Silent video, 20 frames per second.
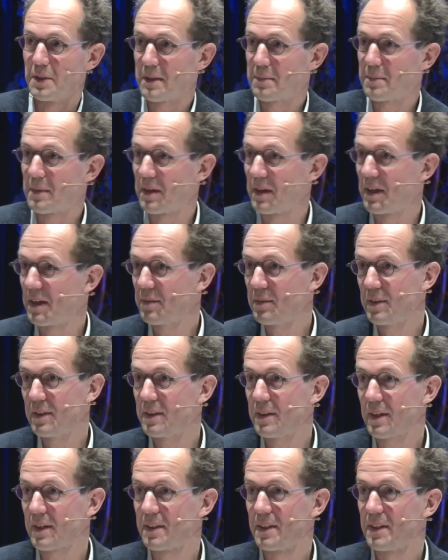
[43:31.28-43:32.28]

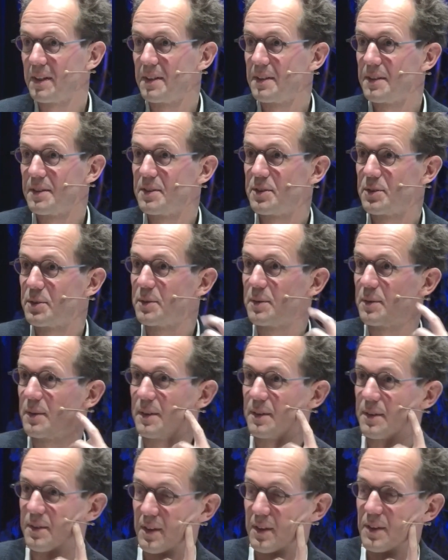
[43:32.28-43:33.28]
Malawi, I didn't.
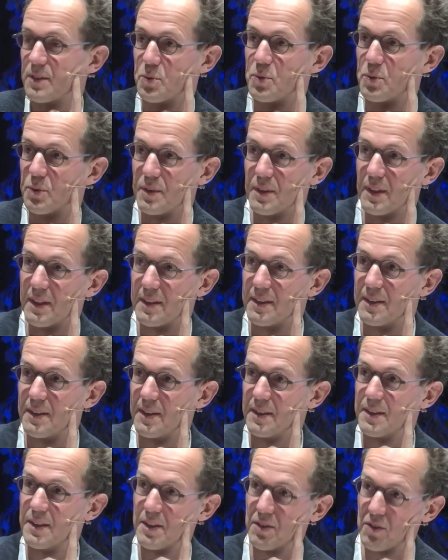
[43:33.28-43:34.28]
You they,
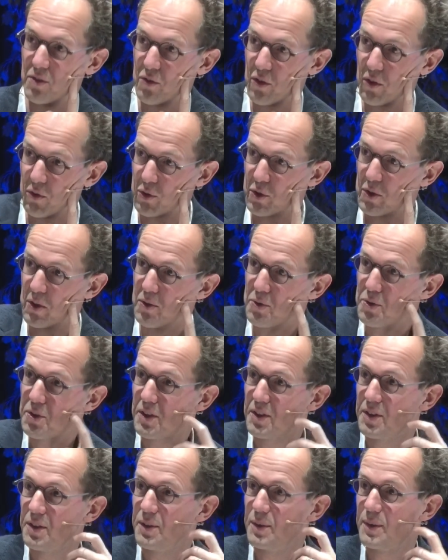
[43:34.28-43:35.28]
they didn't throw stones at
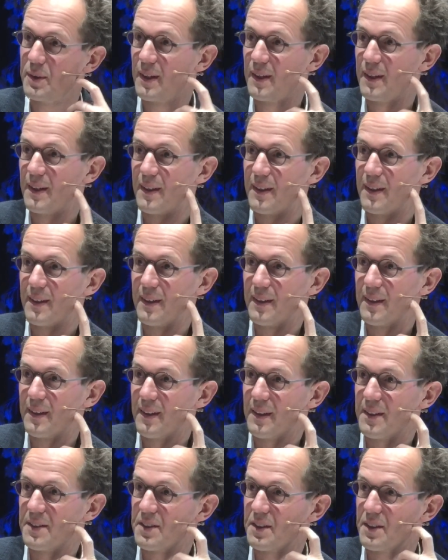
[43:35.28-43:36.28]
you.
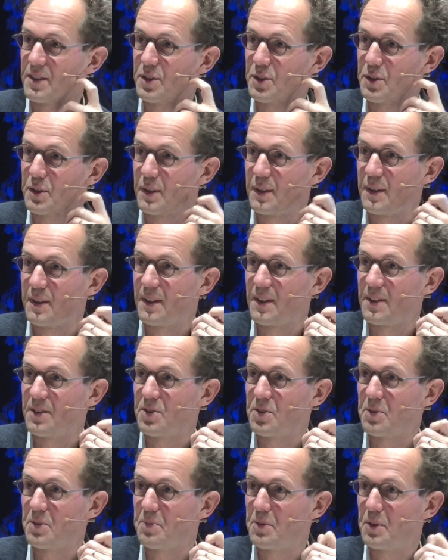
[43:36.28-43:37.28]
Is, is has
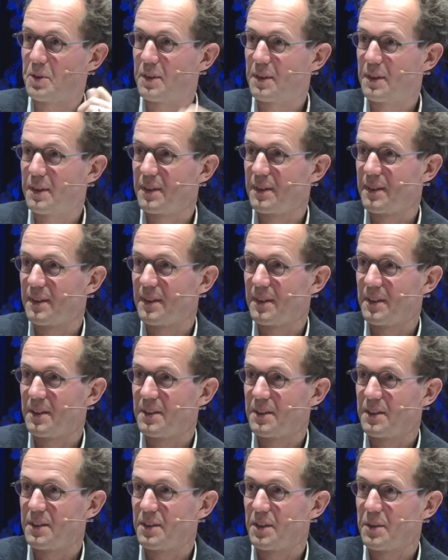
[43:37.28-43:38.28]
someone
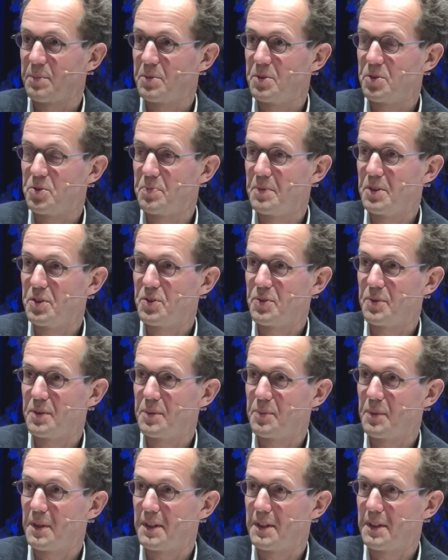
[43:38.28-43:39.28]
cleared up this mystery
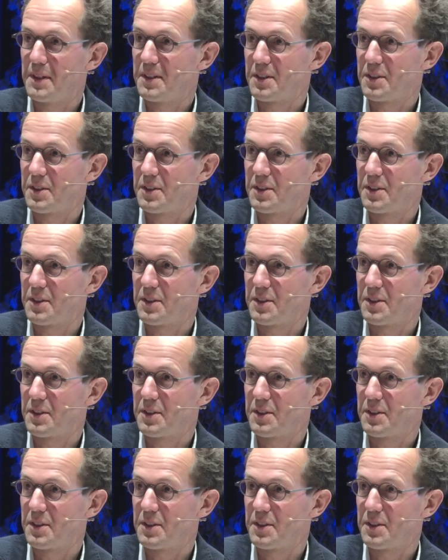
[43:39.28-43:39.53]
why this is the